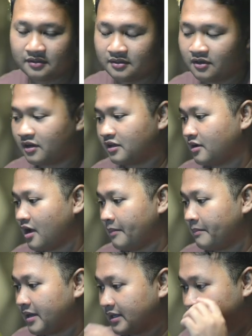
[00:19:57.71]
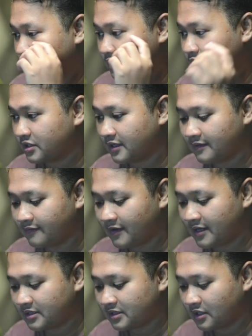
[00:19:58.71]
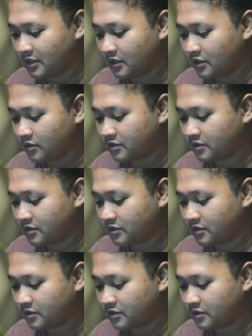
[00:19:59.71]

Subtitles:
Okay, make the user interface user